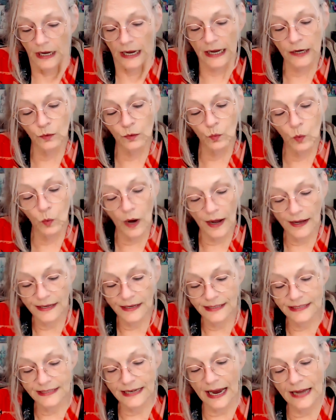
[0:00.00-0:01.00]
It
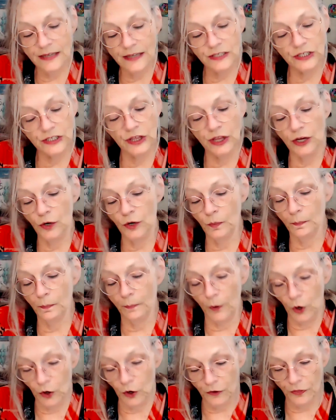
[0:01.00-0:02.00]
was as though
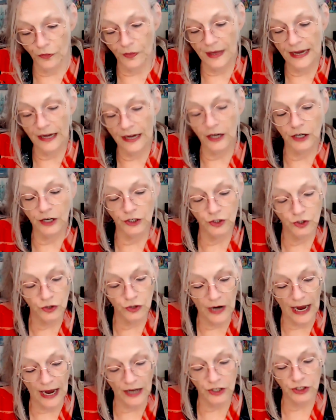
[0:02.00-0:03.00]
birthing
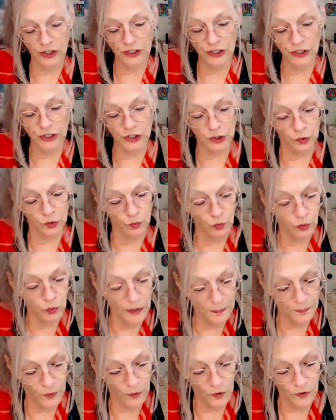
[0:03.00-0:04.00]
contractions
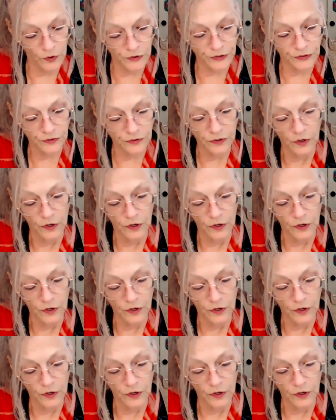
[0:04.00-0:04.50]
rippled